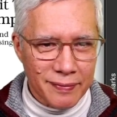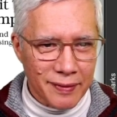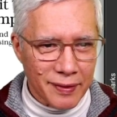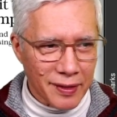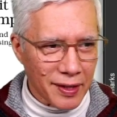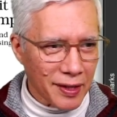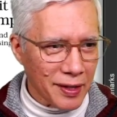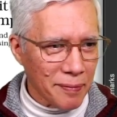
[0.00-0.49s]

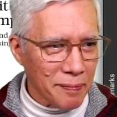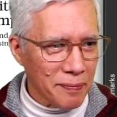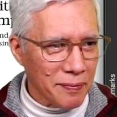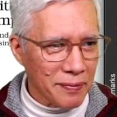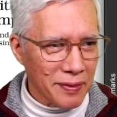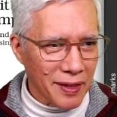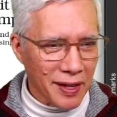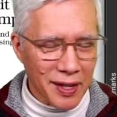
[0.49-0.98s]
Yep.
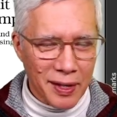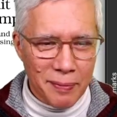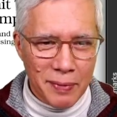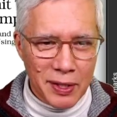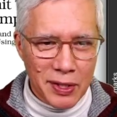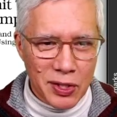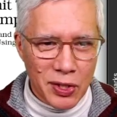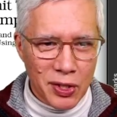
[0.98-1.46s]
Thank you,
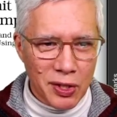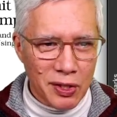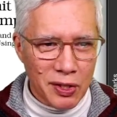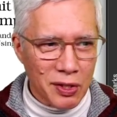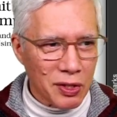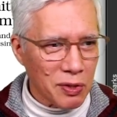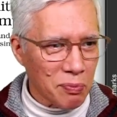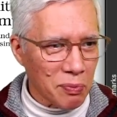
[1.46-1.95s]
Mudshark.
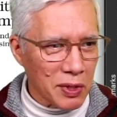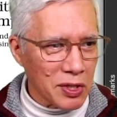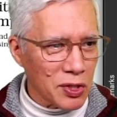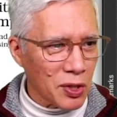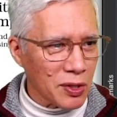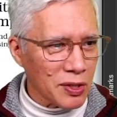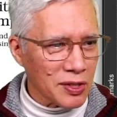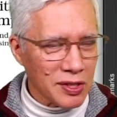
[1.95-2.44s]

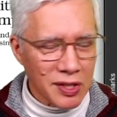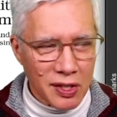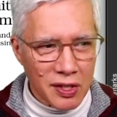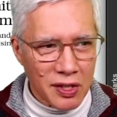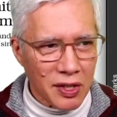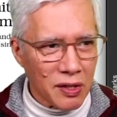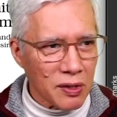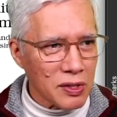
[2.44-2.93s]
Mudshark's sitting
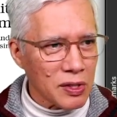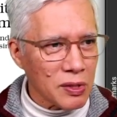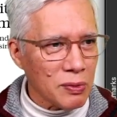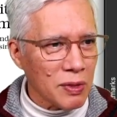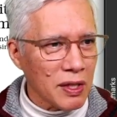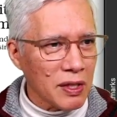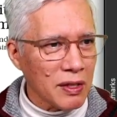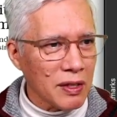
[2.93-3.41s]
there in
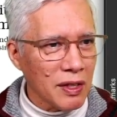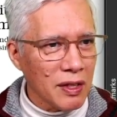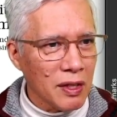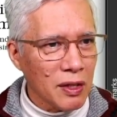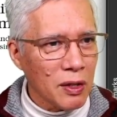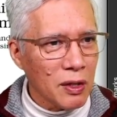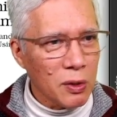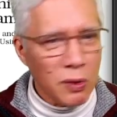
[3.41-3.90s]
Sweden.
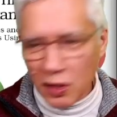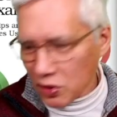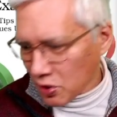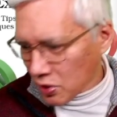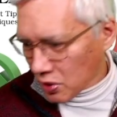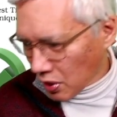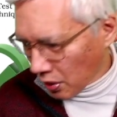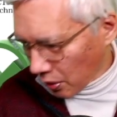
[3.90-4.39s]
Who else
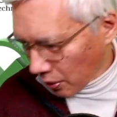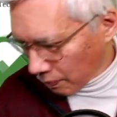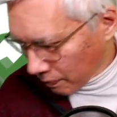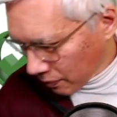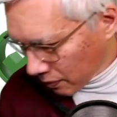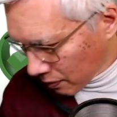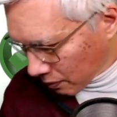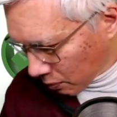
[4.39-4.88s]
is here?
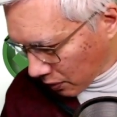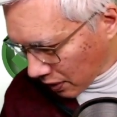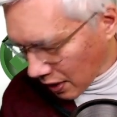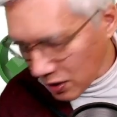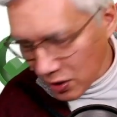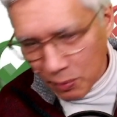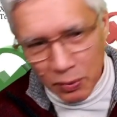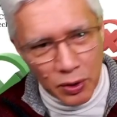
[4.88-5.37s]
We got
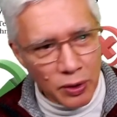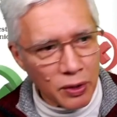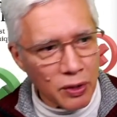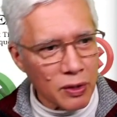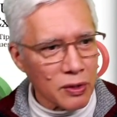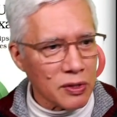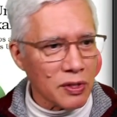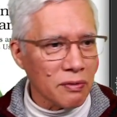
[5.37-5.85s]
some
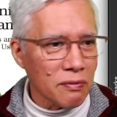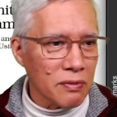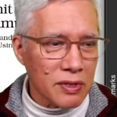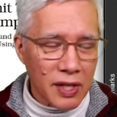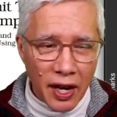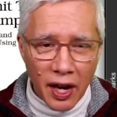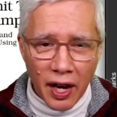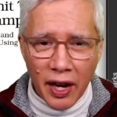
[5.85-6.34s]
lurkers.
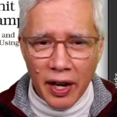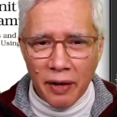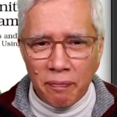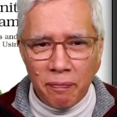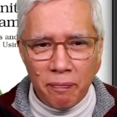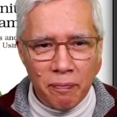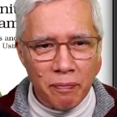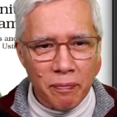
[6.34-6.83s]
Say hi.
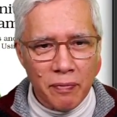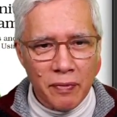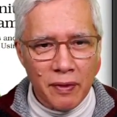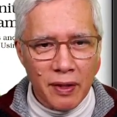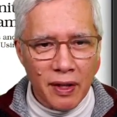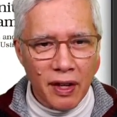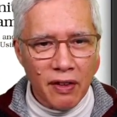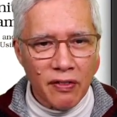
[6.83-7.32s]

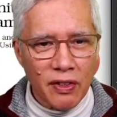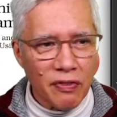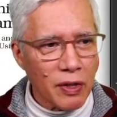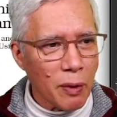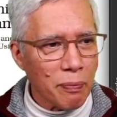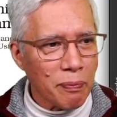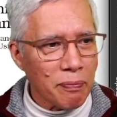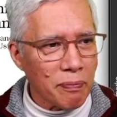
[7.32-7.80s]
Even if
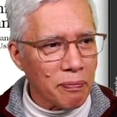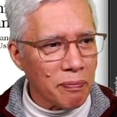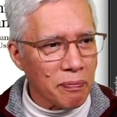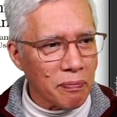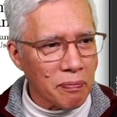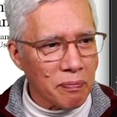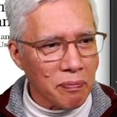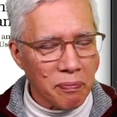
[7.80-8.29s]
you're
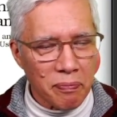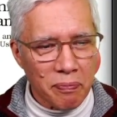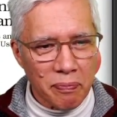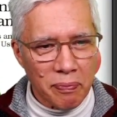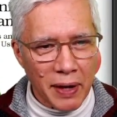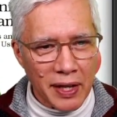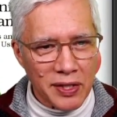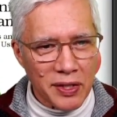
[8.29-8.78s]

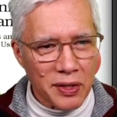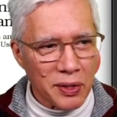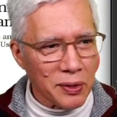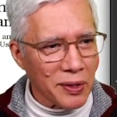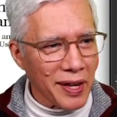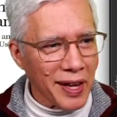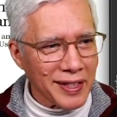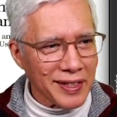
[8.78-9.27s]
passing through.
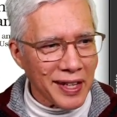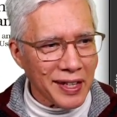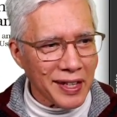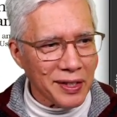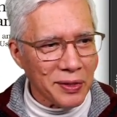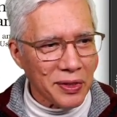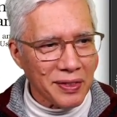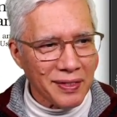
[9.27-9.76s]
Hey,
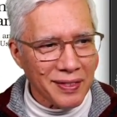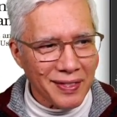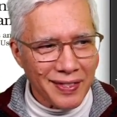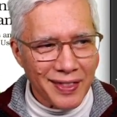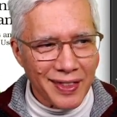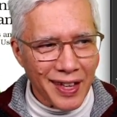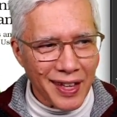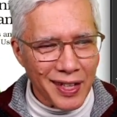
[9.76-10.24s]
Daniel.
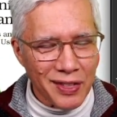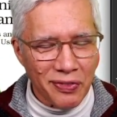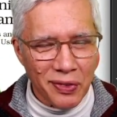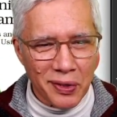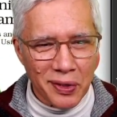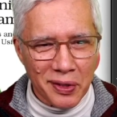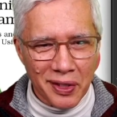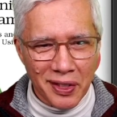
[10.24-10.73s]
Thanks
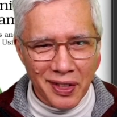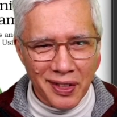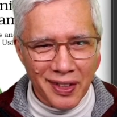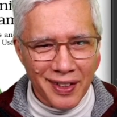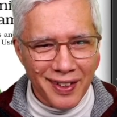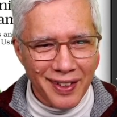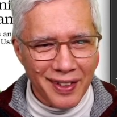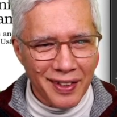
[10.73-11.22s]
for
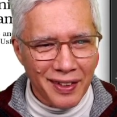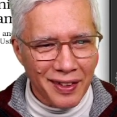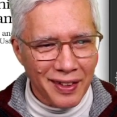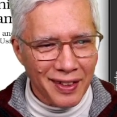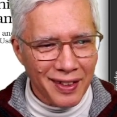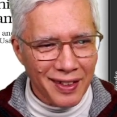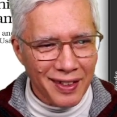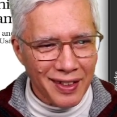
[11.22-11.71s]

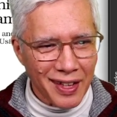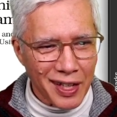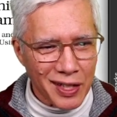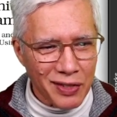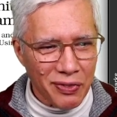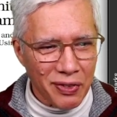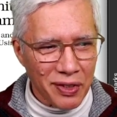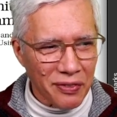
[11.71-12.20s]

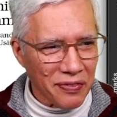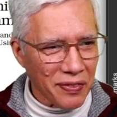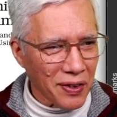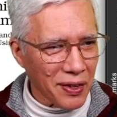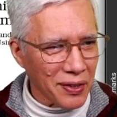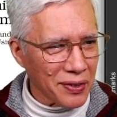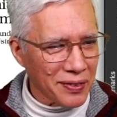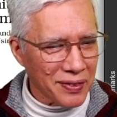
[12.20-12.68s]
the follow.